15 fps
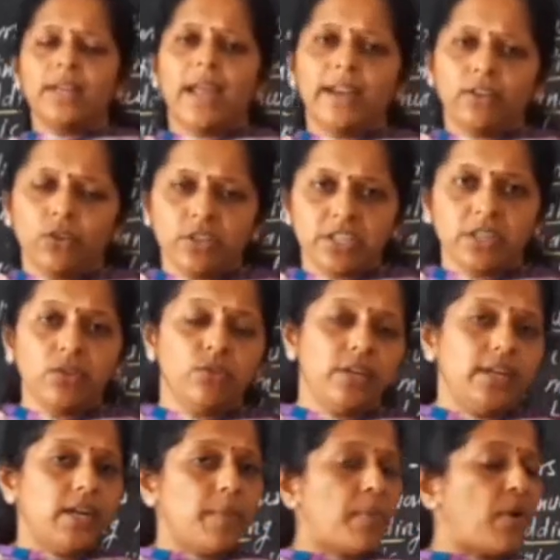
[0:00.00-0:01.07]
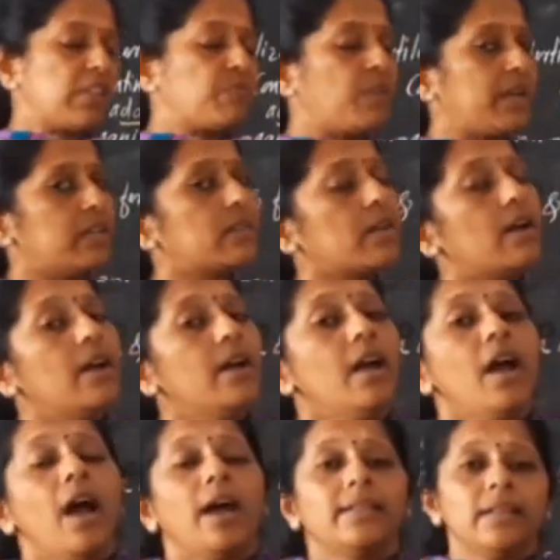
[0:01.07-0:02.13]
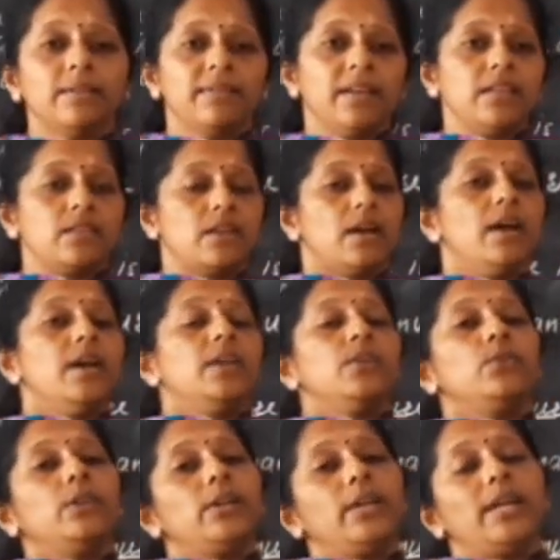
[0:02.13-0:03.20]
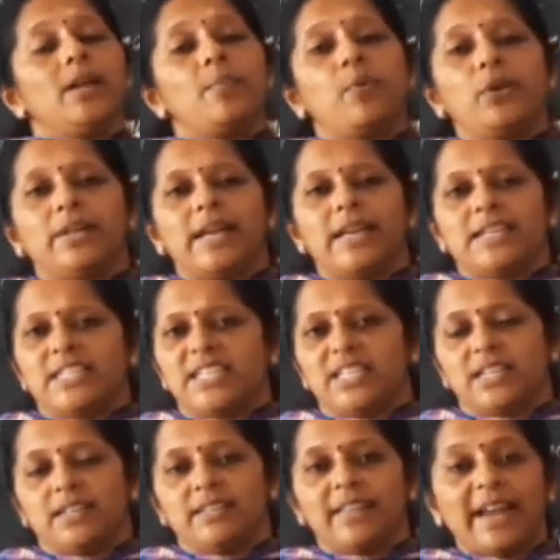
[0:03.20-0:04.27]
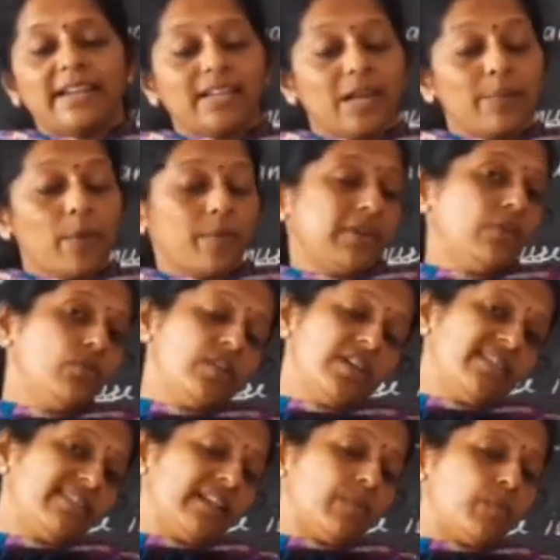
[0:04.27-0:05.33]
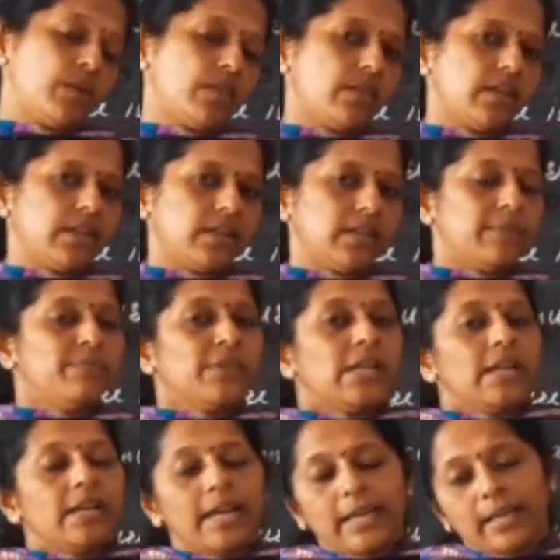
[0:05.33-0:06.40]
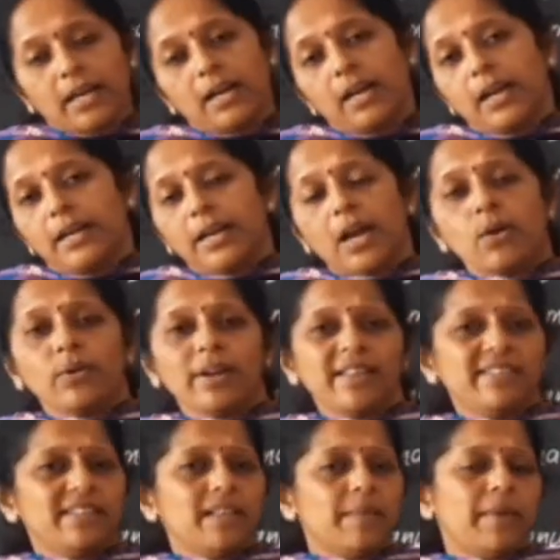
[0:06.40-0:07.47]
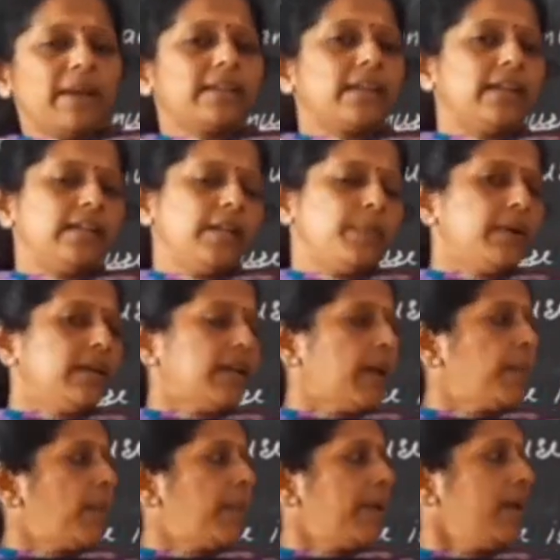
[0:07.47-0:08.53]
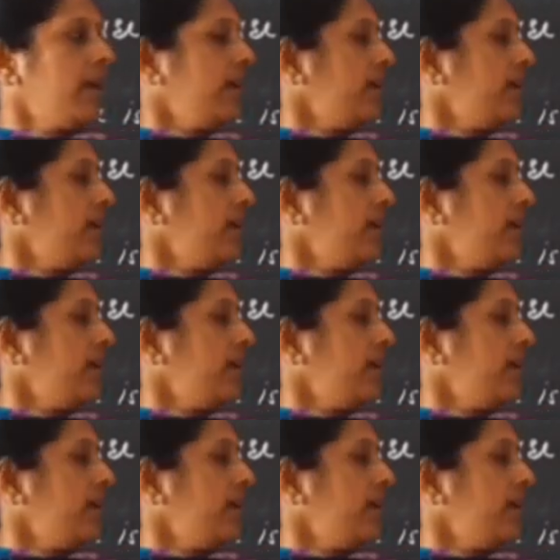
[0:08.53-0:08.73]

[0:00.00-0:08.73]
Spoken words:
a nitrogen, you need a phosphorus, otherwise you need a potash. That type of nutrients are present. Like nowadays in the market, different type of